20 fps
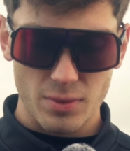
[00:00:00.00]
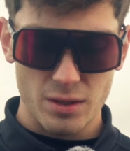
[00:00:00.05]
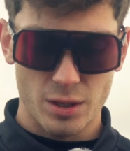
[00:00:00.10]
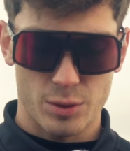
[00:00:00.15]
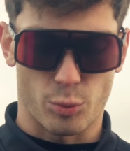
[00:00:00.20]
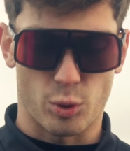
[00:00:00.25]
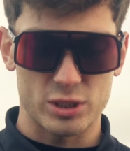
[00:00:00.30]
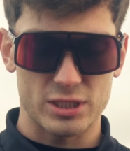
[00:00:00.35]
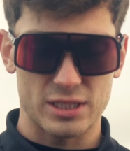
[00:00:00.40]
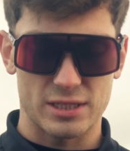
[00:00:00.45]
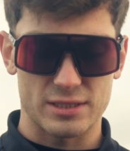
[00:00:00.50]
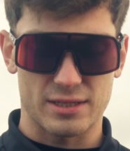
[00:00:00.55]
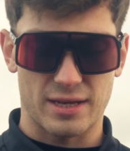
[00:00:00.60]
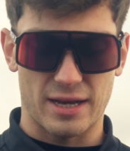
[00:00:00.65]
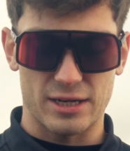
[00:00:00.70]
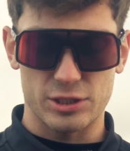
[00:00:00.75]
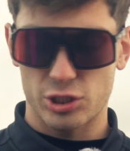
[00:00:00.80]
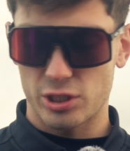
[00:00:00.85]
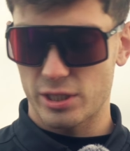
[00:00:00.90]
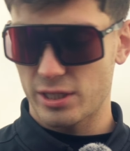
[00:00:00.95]
Once I
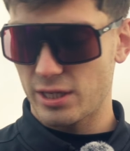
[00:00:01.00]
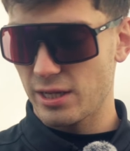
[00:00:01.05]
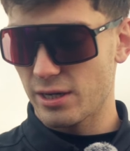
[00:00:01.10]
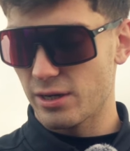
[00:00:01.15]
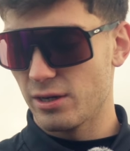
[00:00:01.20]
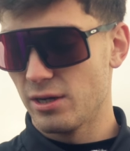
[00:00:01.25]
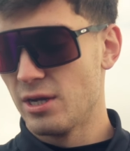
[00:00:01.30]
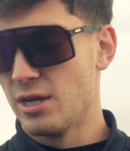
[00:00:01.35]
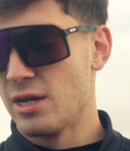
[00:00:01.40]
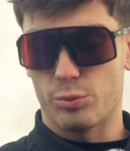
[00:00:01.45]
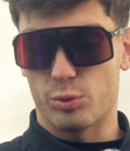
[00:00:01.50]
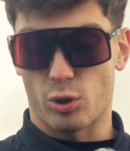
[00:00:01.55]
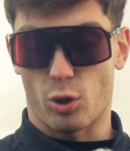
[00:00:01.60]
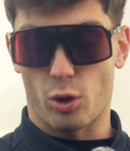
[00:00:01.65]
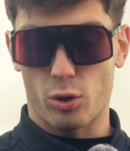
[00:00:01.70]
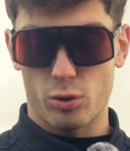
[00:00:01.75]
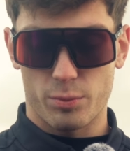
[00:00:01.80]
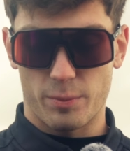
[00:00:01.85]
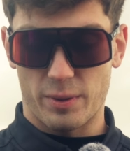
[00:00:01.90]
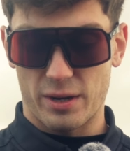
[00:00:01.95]
schedule it here, it would
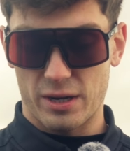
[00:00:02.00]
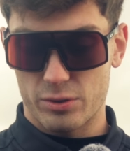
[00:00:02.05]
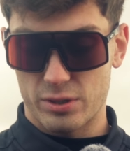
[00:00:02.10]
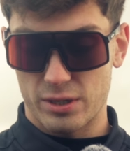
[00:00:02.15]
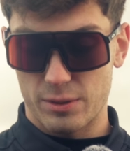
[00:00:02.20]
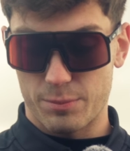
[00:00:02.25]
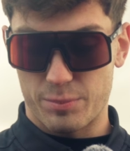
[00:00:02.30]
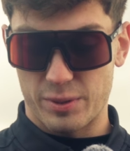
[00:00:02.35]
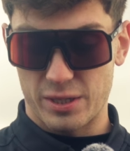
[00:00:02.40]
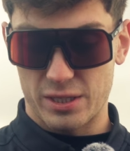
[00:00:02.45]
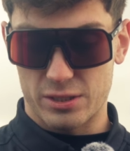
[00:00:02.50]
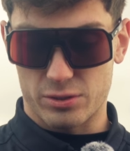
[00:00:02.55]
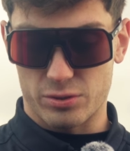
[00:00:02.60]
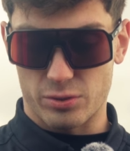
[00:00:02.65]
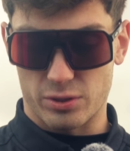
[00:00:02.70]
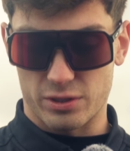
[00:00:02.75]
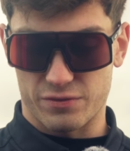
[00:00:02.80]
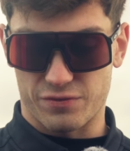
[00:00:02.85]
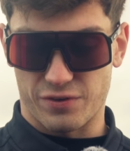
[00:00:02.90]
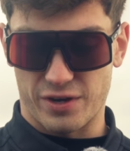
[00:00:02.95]
automatically be
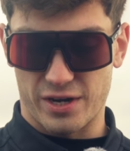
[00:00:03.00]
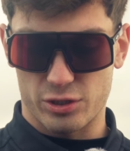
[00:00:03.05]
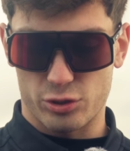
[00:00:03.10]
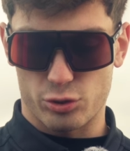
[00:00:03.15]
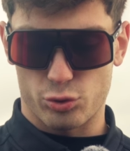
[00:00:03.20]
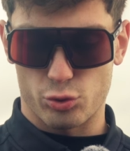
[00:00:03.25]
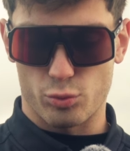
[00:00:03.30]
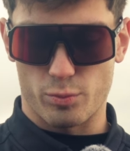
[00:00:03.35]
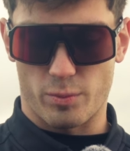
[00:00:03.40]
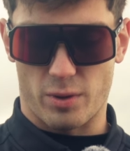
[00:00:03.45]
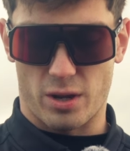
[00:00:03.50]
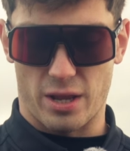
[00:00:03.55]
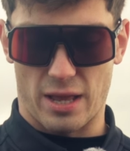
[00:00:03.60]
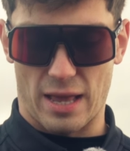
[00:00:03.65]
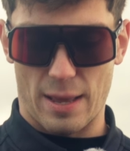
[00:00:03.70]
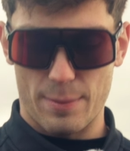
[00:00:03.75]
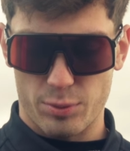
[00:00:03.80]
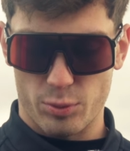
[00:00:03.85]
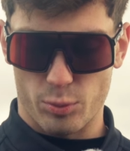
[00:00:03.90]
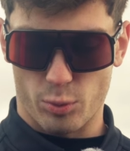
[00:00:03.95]
transferred to my
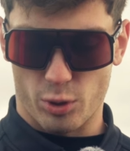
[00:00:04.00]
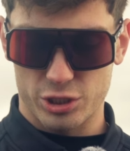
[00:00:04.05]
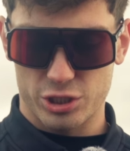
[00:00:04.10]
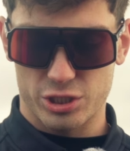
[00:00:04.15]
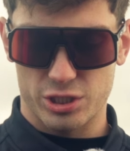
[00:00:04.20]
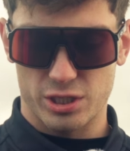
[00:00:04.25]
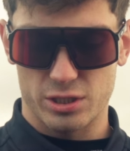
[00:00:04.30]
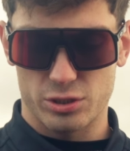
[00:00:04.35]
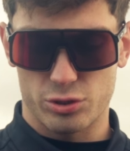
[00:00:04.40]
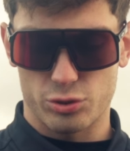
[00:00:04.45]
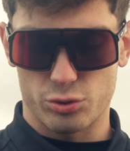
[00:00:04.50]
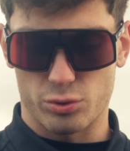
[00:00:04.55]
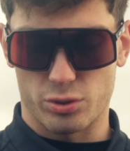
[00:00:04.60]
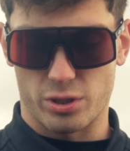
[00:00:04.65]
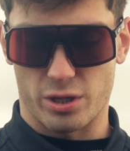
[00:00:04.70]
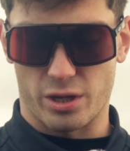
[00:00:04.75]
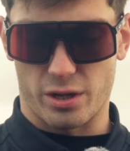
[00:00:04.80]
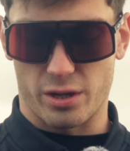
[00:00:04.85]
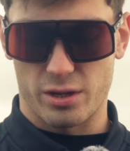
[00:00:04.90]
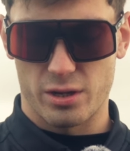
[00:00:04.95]
Apple Watch into
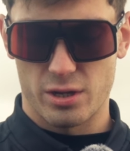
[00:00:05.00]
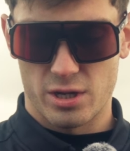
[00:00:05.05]
the